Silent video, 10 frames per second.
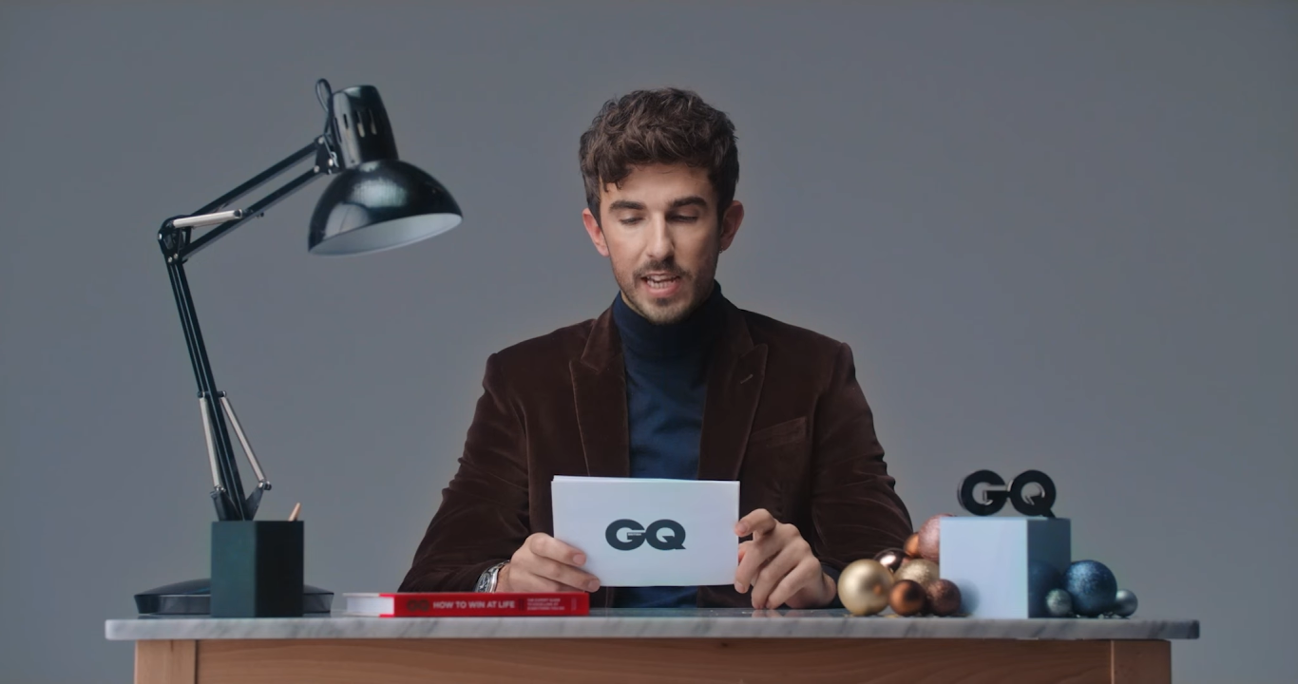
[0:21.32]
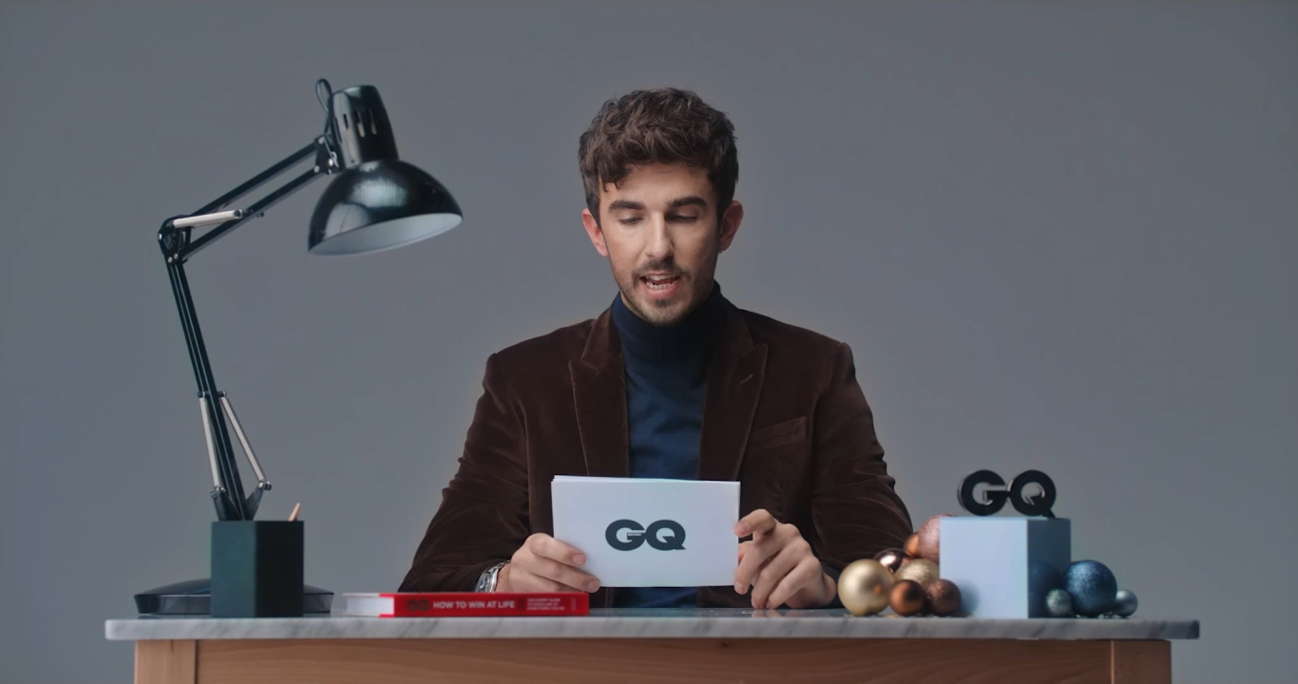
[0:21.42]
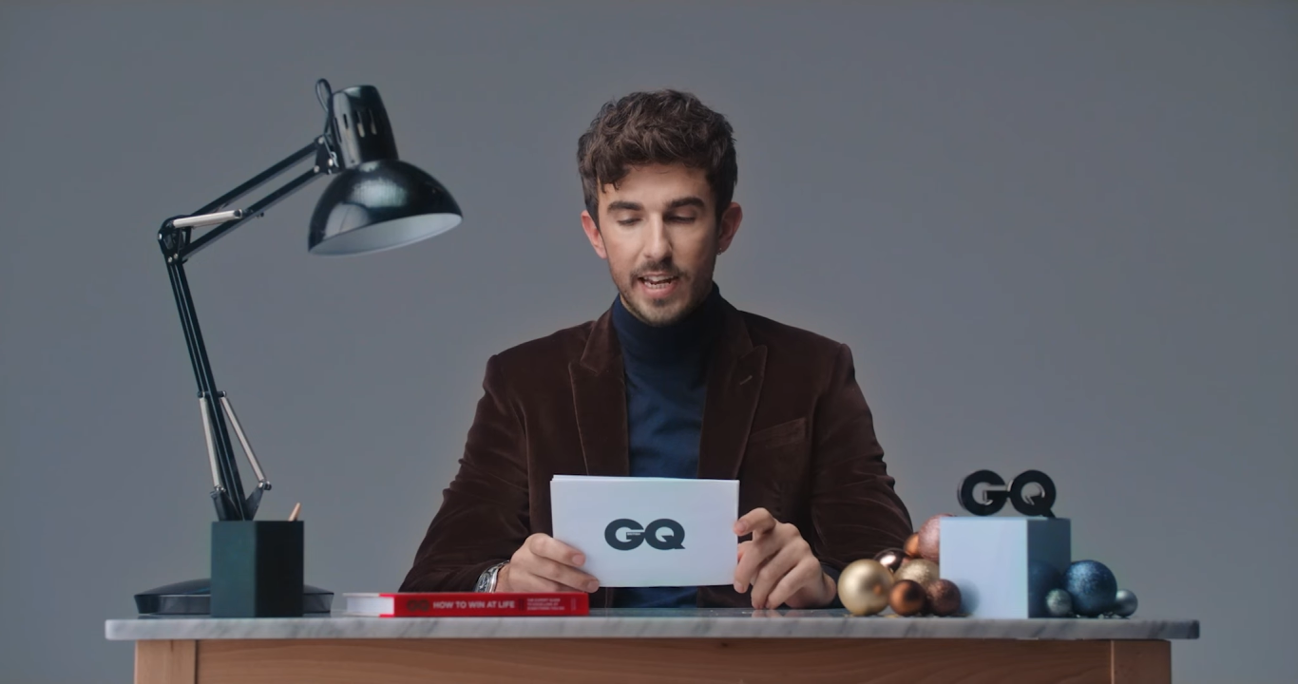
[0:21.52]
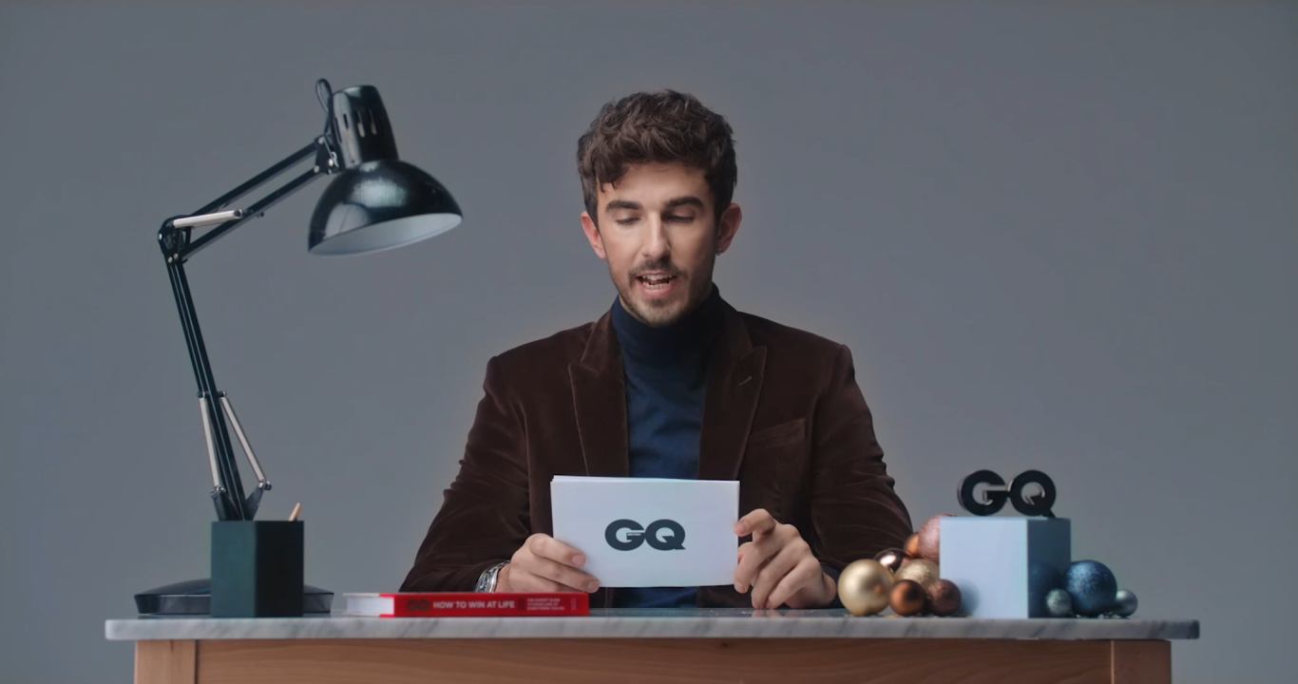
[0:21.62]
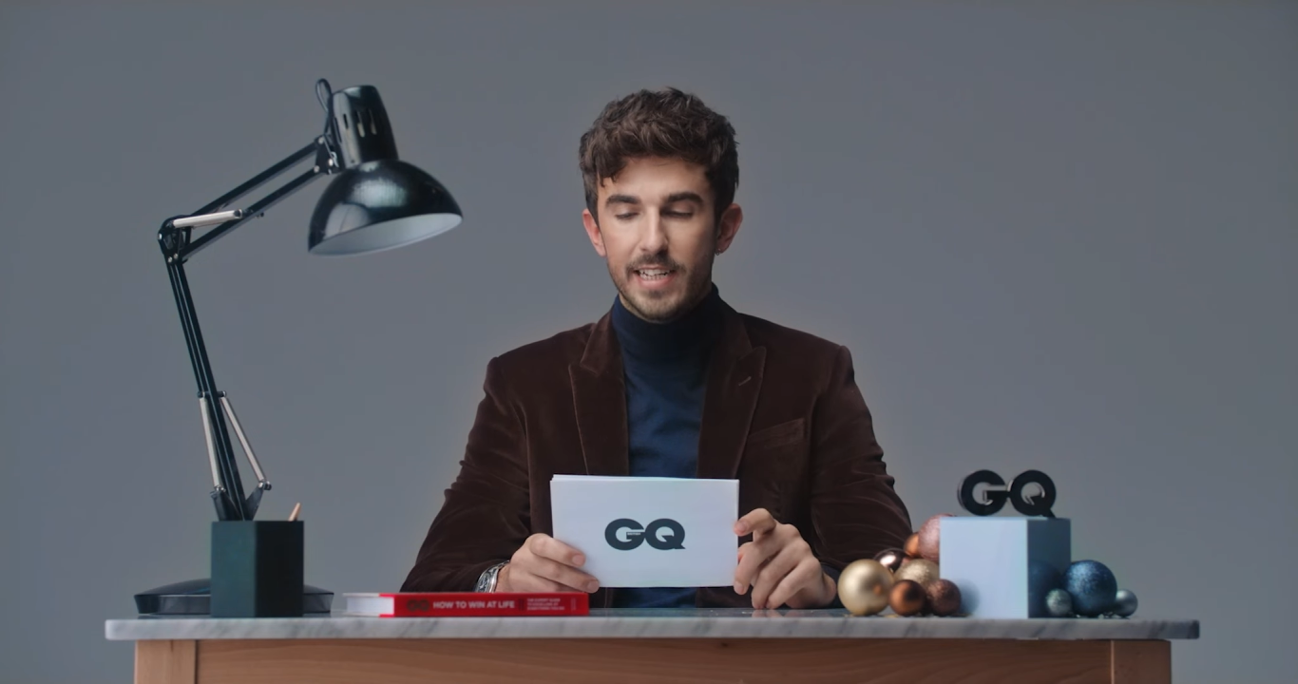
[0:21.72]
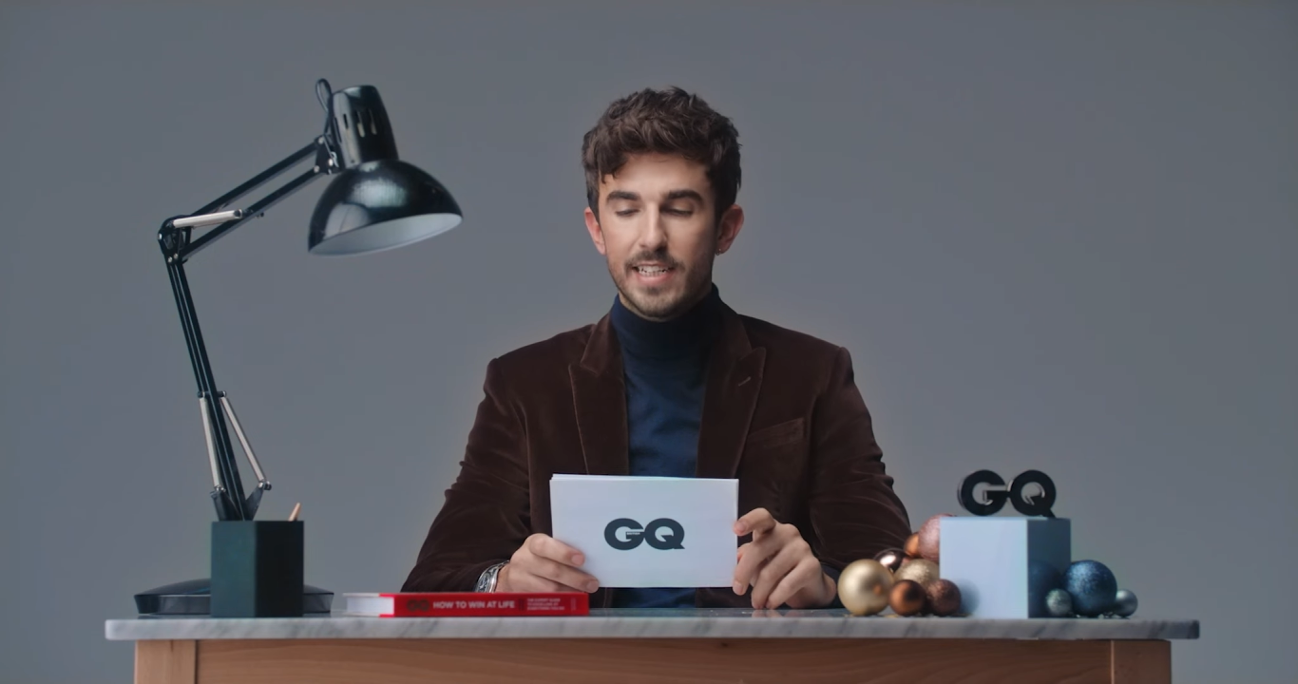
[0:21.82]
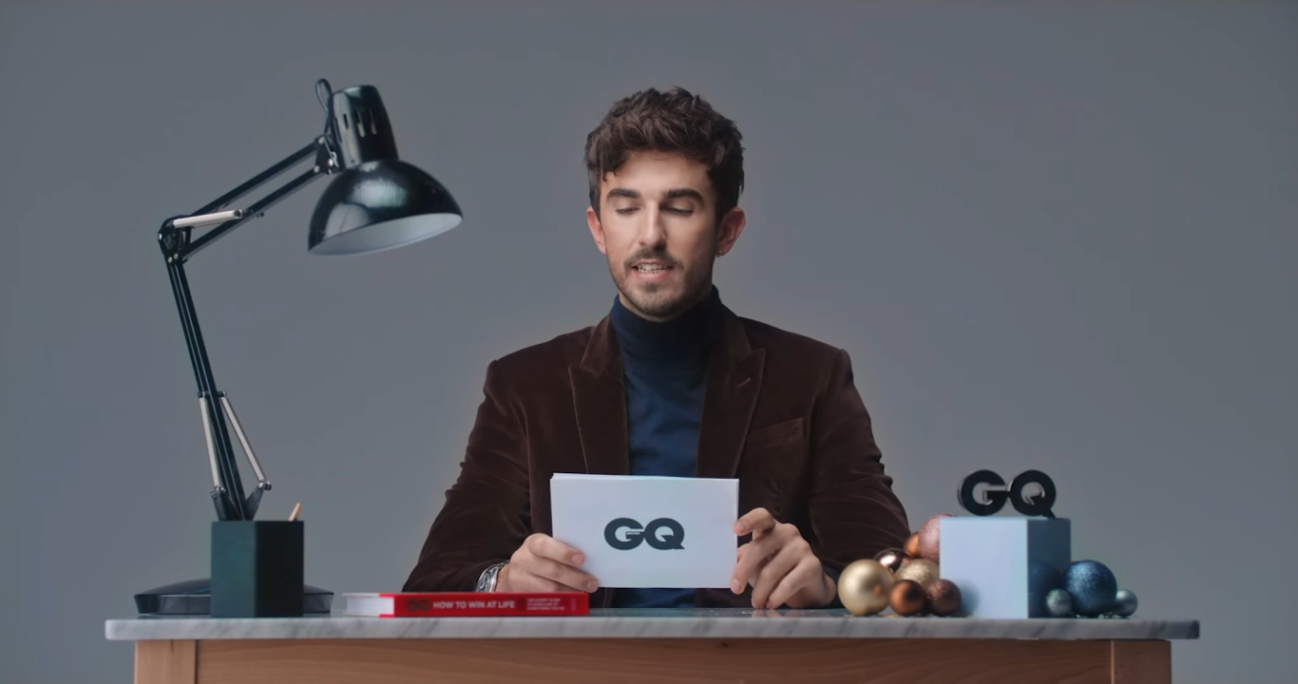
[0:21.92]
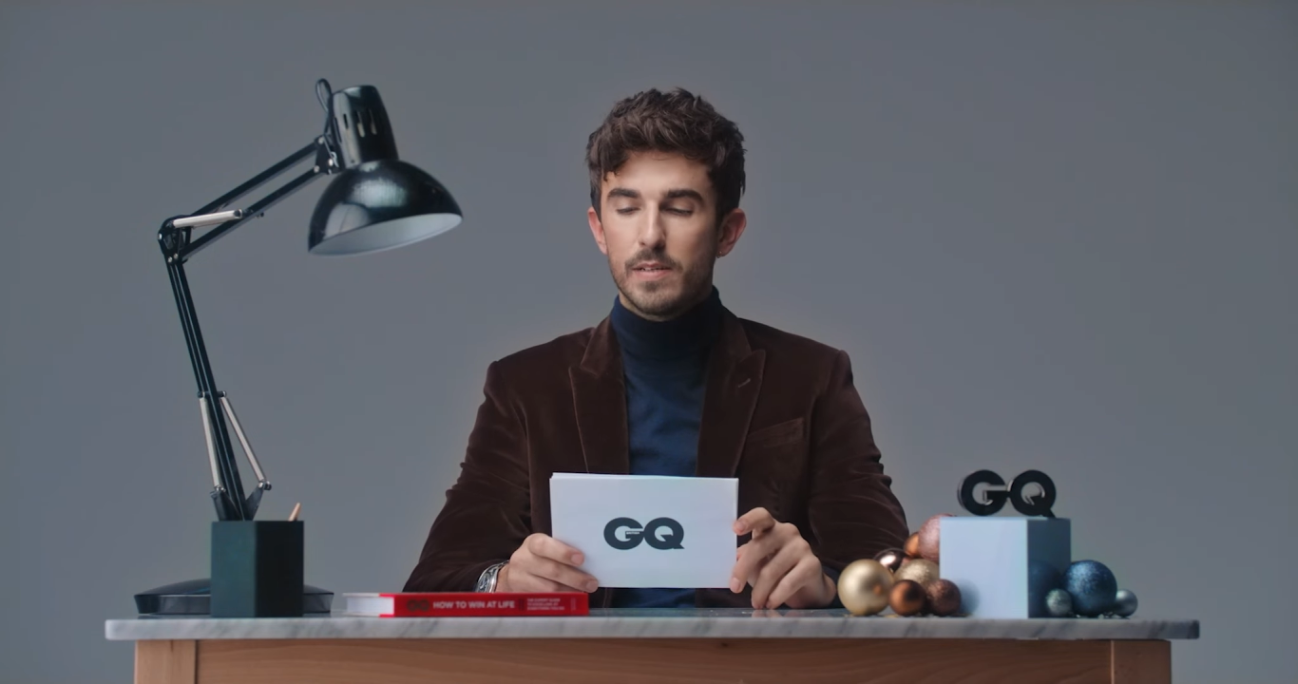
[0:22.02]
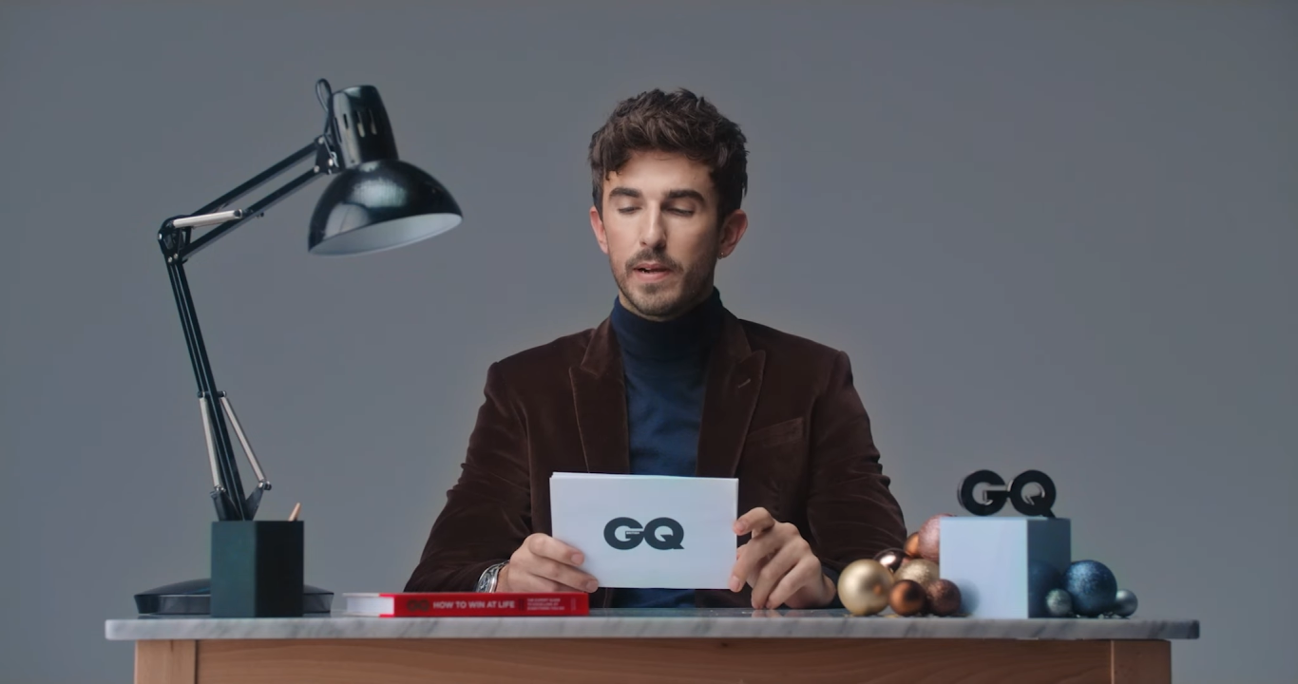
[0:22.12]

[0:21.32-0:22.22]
skin and it tends to